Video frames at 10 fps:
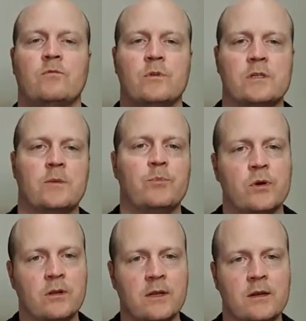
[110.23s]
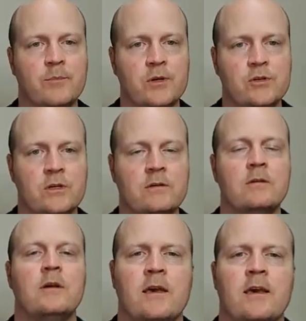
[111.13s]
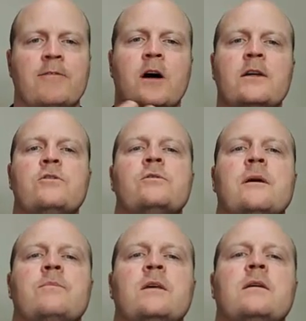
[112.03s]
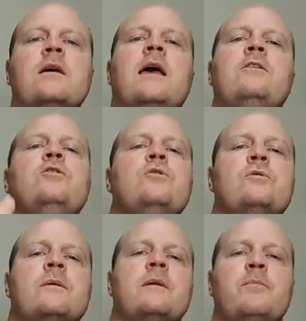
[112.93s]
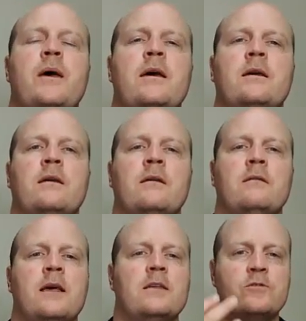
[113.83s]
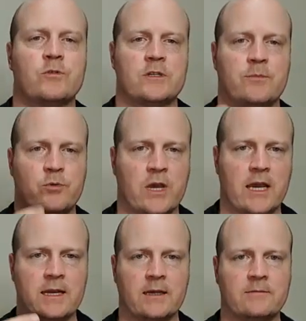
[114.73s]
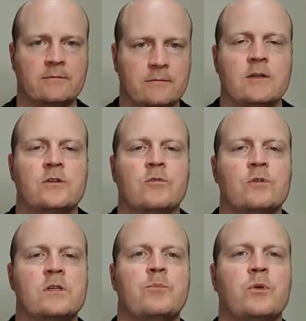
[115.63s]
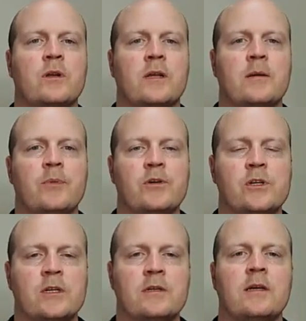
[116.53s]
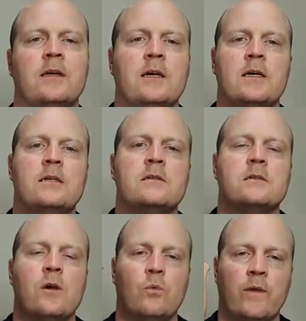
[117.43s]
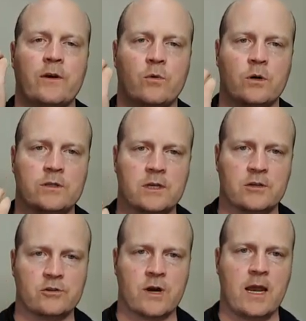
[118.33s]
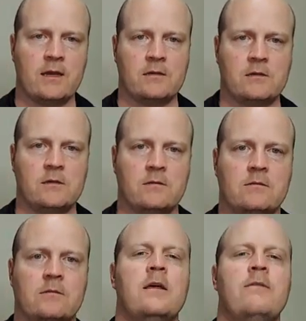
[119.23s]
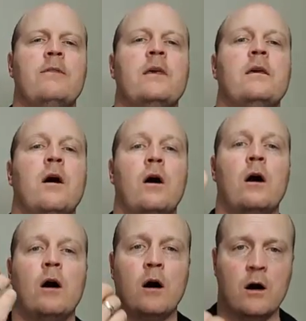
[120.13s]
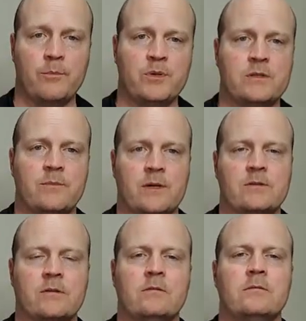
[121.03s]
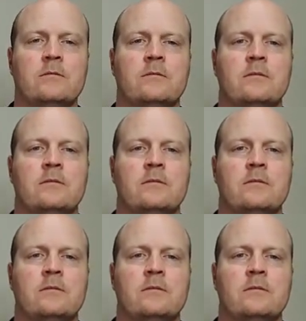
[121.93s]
Reciprocal inhibition, if I do something and you do something back, that's reciprocating. So reciprocal inhibition is when the quads contracts, the opposite muscle